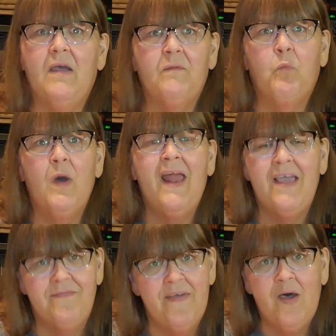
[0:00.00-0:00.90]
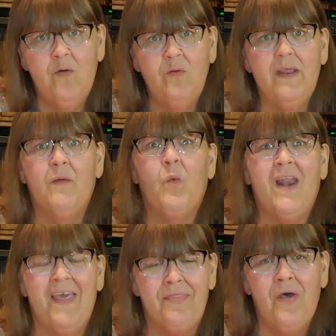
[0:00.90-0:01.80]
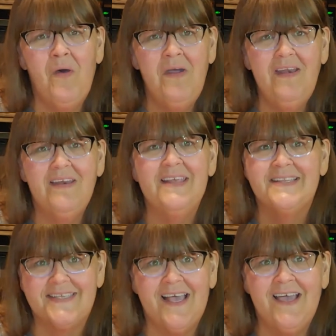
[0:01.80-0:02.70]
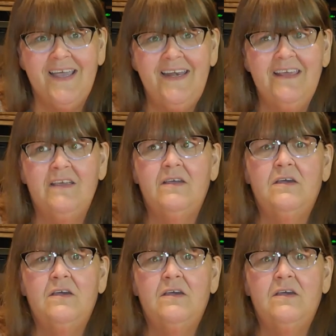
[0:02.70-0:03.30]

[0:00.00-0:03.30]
What I felt and what I thought inside